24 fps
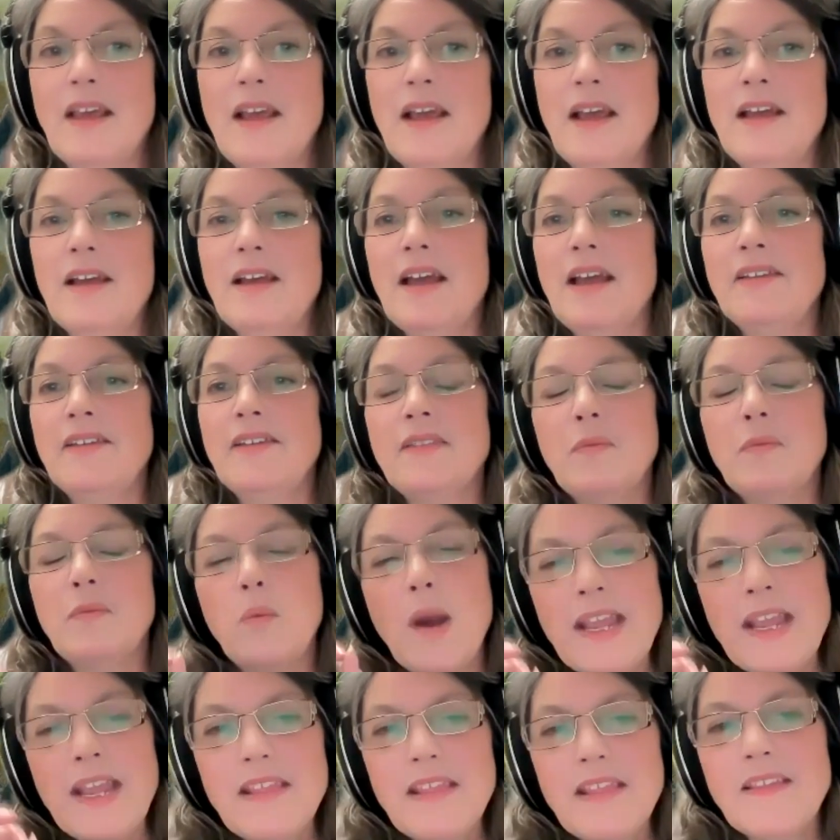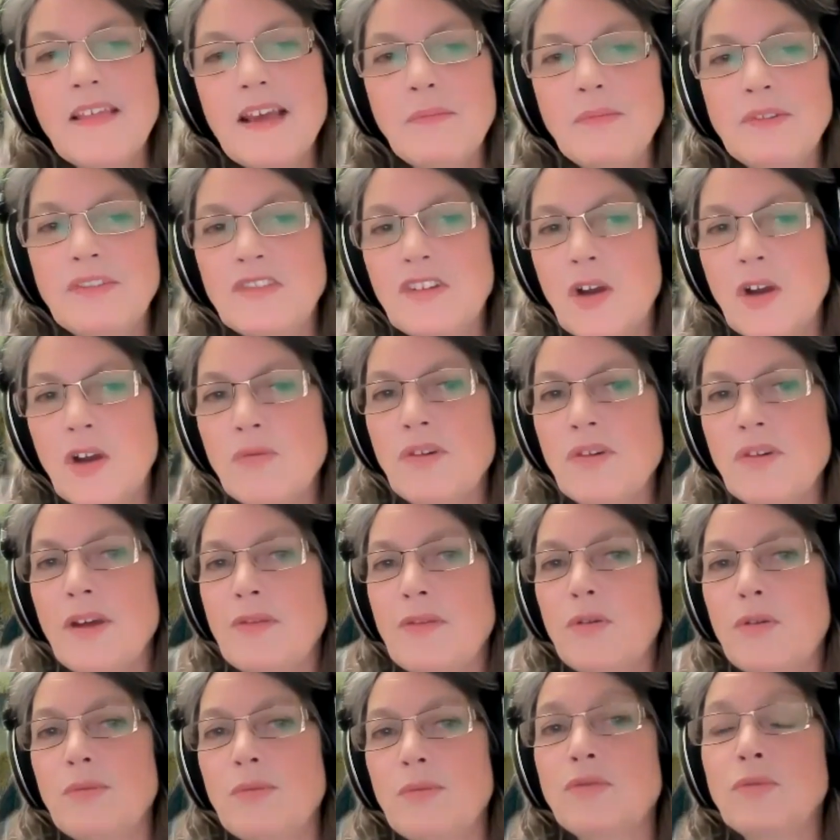And the way that was told, I
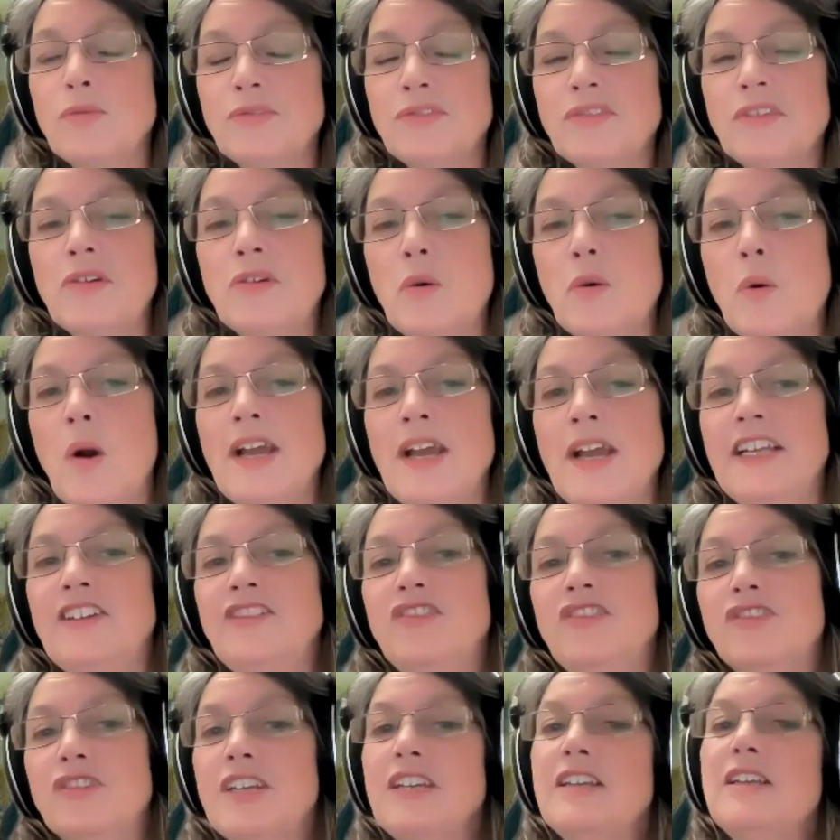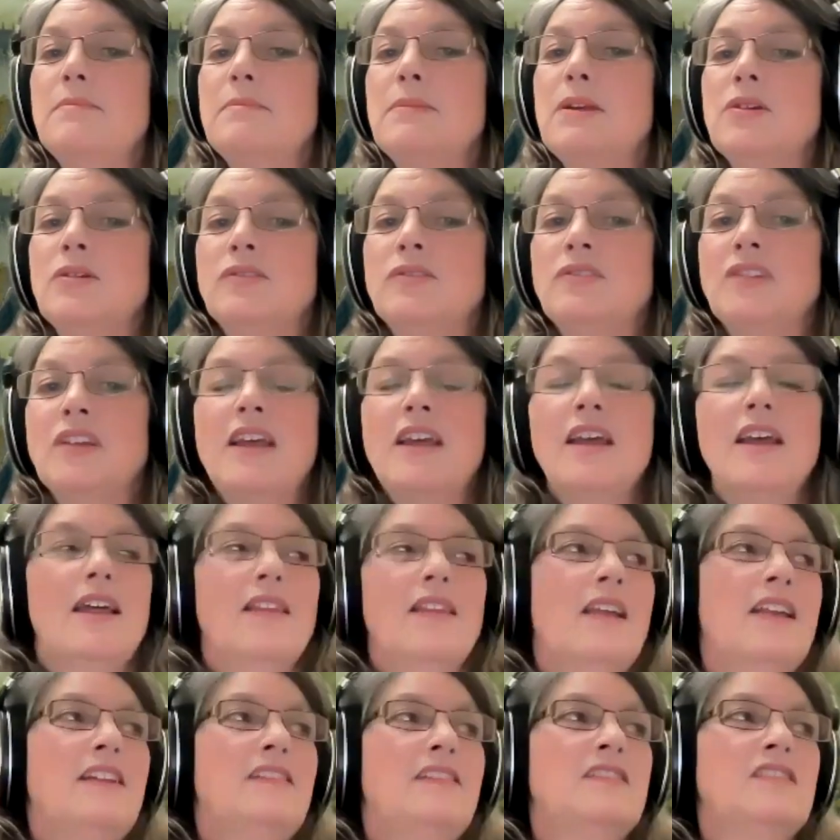thought, was also quite intriguing, because
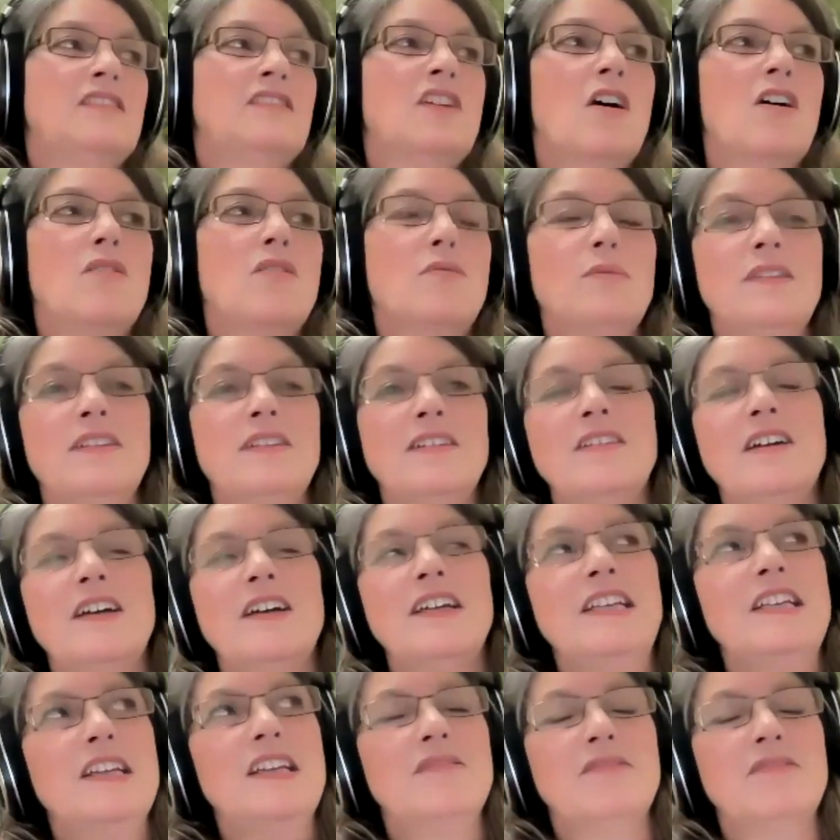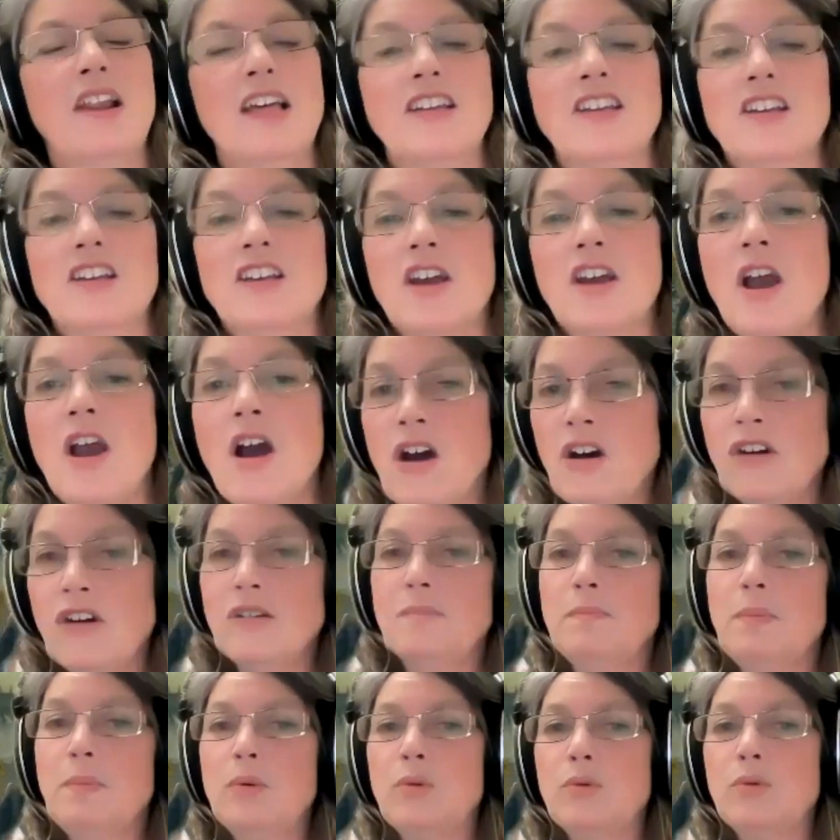they start with this idea of like a
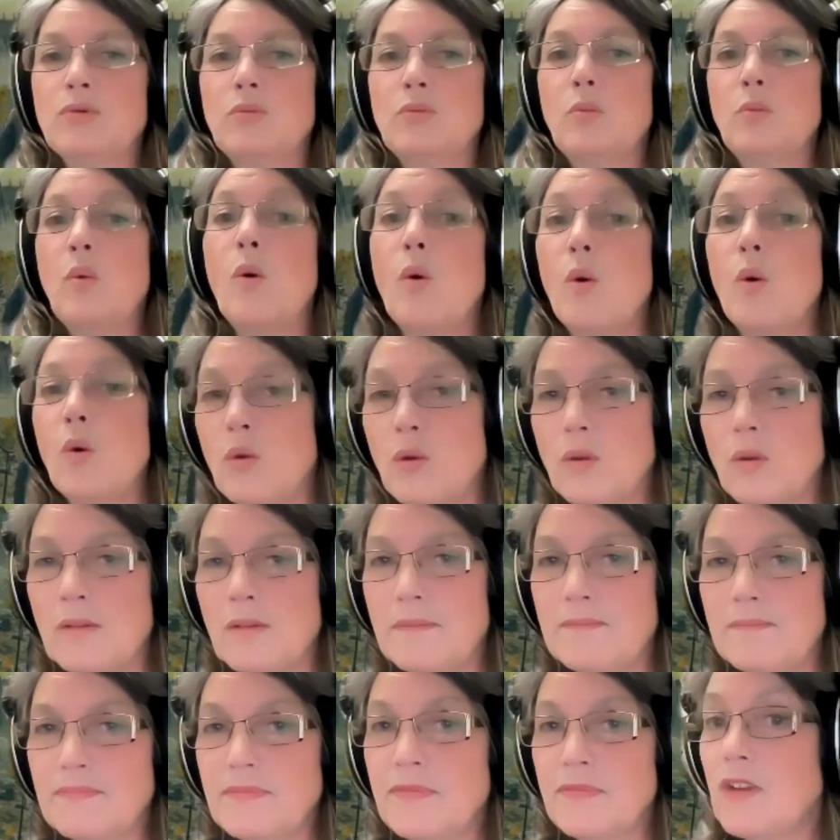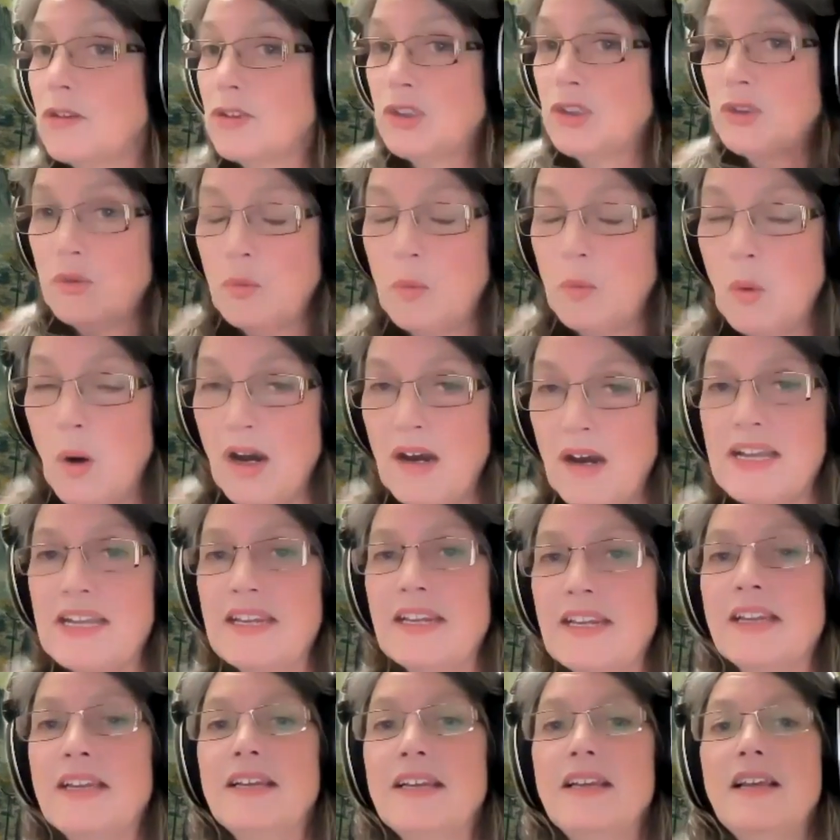cardboard wall. Not sure
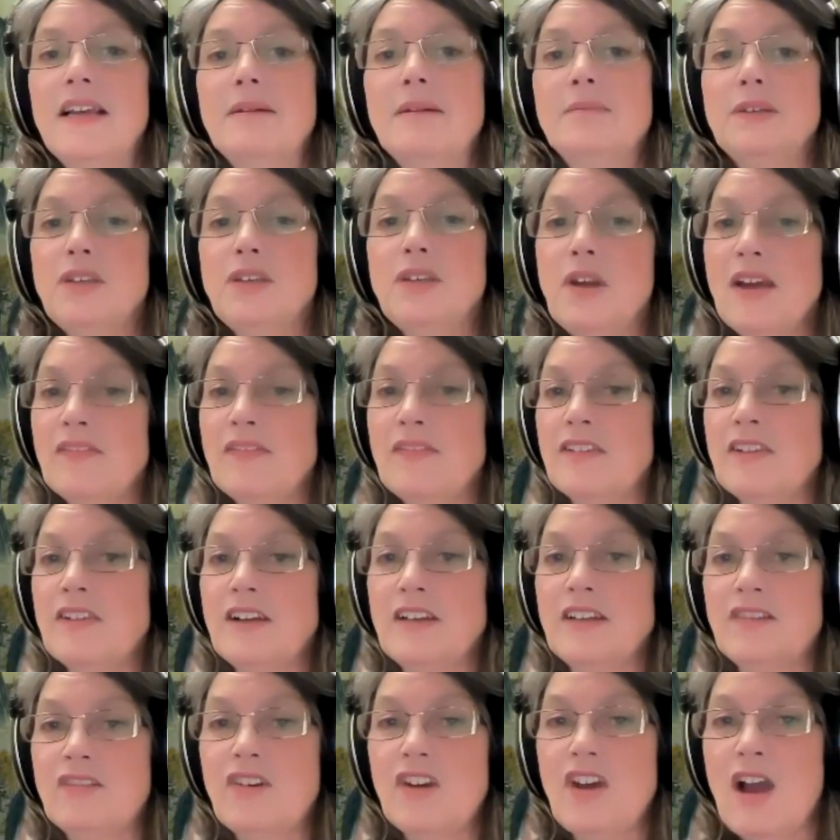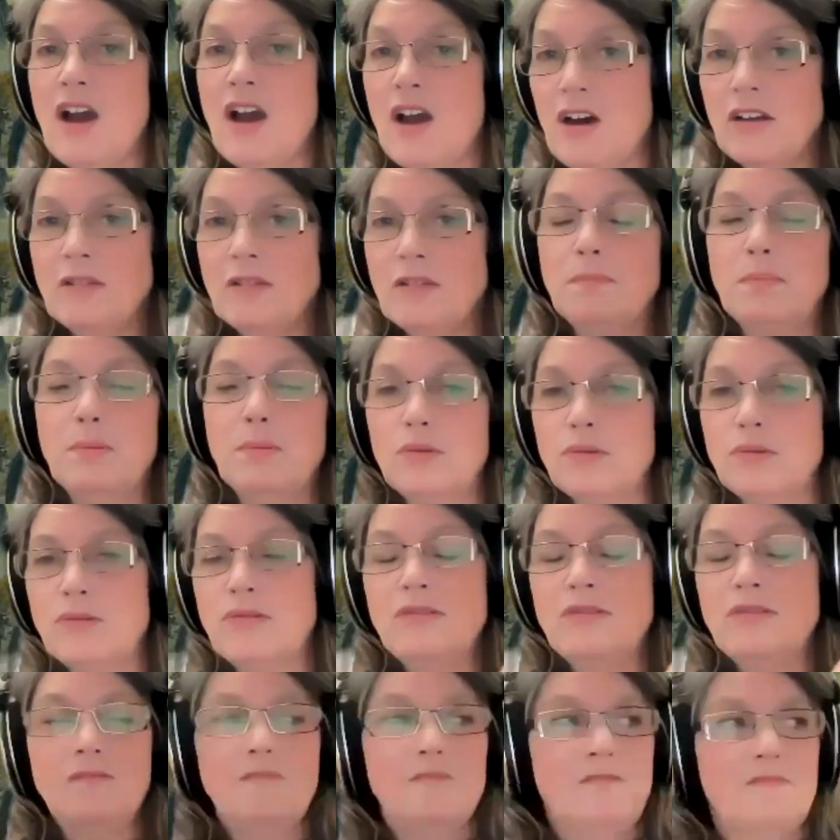why, but you have this kind of cardboard
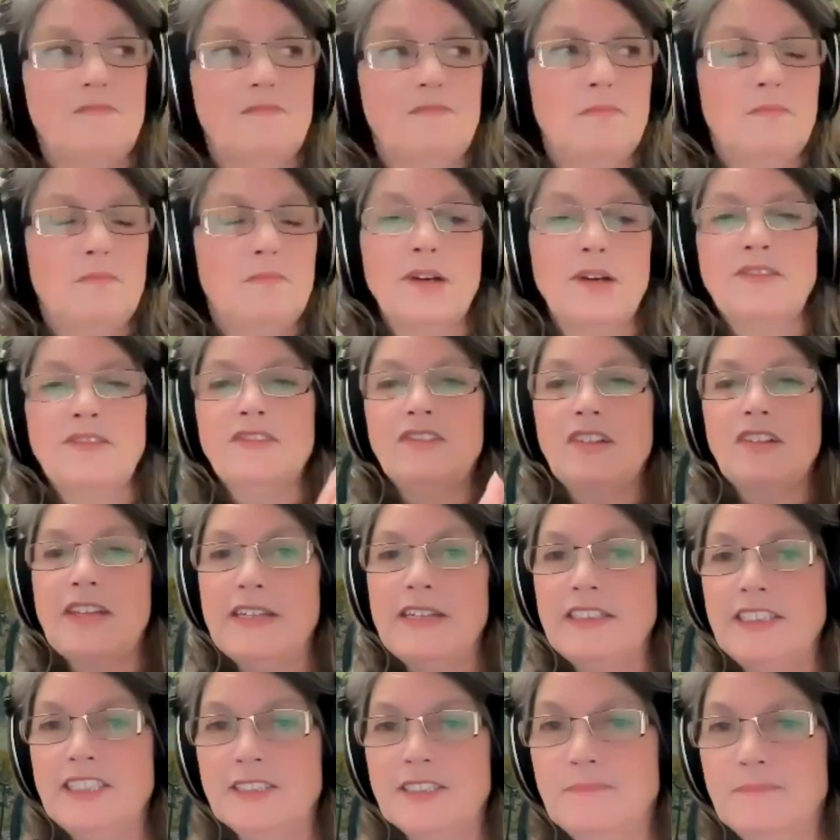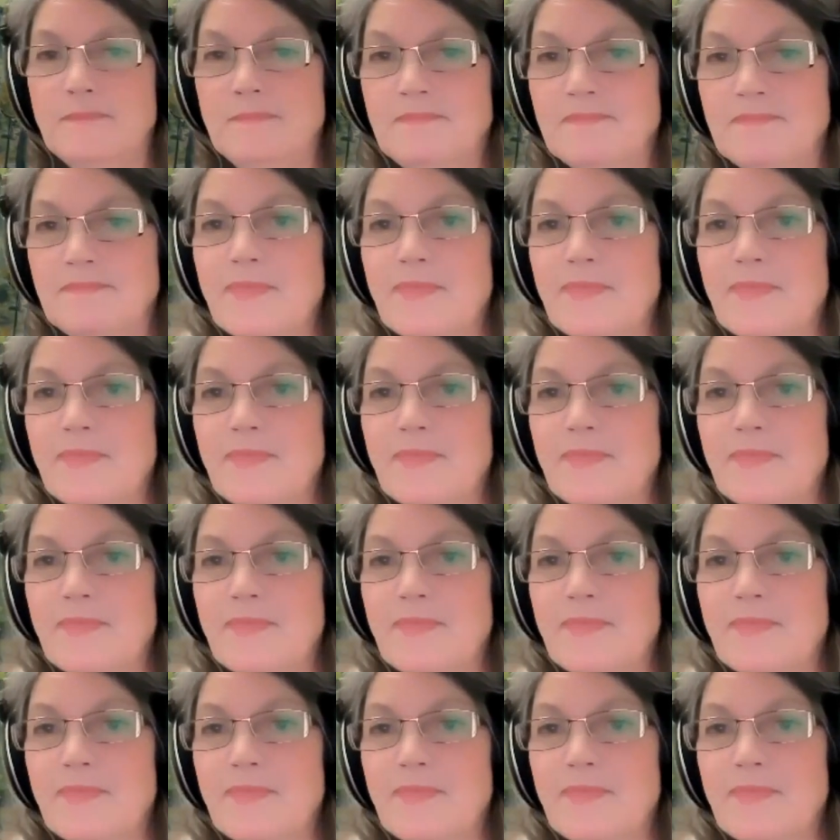presentation,